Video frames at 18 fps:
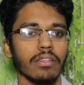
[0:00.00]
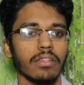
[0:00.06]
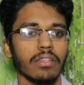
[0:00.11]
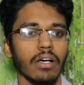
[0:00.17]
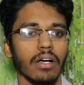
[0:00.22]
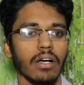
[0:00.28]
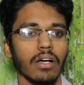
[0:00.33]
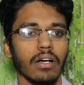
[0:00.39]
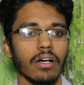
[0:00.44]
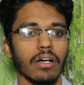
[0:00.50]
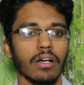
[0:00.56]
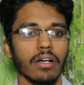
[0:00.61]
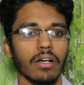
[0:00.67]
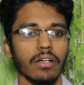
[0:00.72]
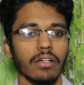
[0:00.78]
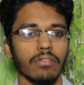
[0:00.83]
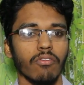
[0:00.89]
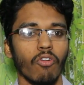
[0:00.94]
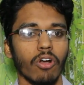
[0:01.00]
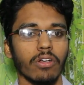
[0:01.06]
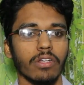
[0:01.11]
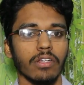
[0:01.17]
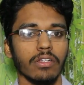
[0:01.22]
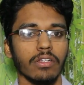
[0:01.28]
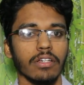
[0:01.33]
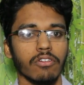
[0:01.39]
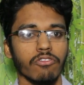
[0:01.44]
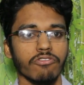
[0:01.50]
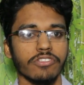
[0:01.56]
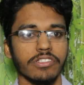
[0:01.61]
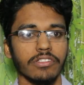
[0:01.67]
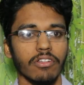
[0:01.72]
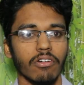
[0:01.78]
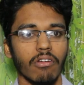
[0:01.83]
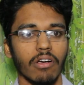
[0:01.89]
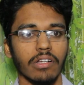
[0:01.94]
uh, what the, the
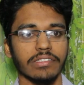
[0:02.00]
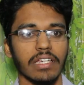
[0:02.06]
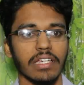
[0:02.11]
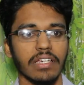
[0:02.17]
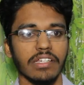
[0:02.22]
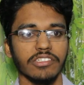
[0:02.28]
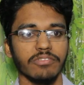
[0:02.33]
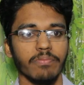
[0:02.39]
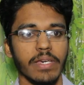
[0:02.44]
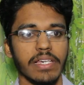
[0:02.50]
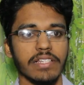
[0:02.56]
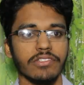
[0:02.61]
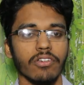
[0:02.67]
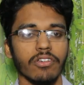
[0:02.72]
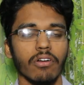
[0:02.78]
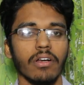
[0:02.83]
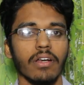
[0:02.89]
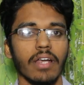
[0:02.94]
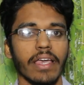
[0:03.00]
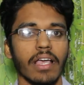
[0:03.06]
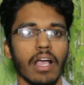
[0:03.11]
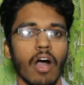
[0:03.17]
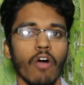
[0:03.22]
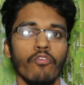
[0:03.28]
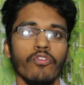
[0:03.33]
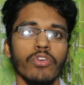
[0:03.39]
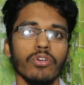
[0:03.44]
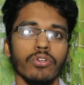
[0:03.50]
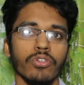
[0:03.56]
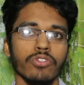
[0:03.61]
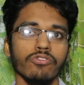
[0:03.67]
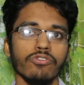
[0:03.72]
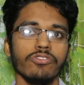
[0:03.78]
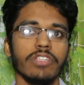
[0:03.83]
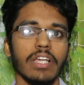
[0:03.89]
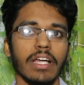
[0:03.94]
questions are asking is based on like how you
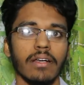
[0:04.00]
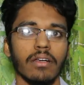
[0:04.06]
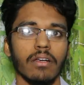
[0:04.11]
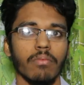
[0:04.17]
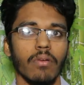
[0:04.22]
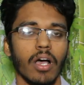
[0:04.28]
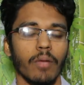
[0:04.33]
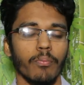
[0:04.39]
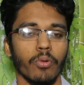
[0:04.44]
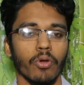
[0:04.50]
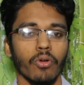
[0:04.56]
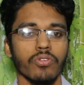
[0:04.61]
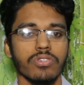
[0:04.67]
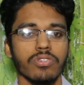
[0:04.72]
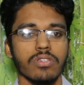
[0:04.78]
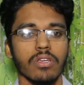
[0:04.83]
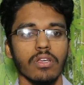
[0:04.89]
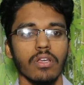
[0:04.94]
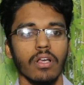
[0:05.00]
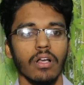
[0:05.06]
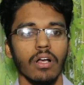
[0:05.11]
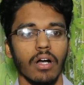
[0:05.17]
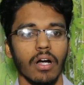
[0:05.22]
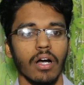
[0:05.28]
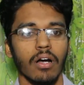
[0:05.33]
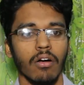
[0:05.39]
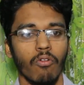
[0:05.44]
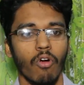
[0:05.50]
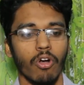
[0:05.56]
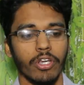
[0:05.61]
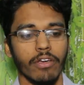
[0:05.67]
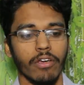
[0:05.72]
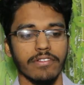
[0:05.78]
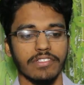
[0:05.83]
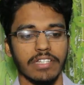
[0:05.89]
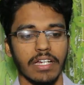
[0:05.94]
use that approach uh, what
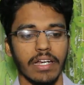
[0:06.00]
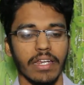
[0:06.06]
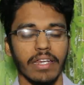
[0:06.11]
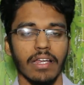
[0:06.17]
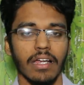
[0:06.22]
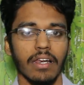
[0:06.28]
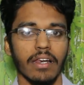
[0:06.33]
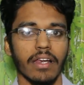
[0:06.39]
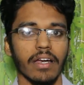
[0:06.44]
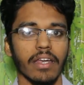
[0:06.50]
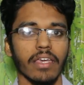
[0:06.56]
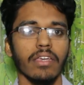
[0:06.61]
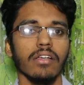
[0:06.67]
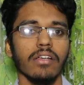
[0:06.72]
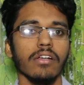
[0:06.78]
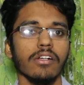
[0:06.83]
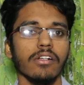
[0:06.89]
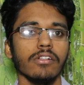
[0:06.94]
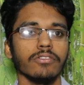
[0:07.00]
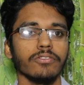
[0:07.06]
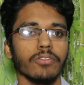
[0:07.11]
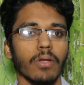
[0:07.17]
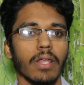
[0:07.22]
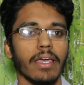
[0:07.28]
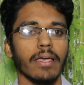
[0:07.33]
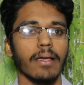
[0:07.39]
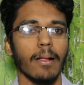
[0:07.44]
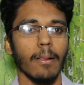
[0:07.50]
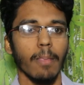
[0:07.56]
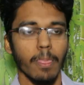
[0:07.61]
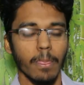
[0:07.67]
you have studied already so like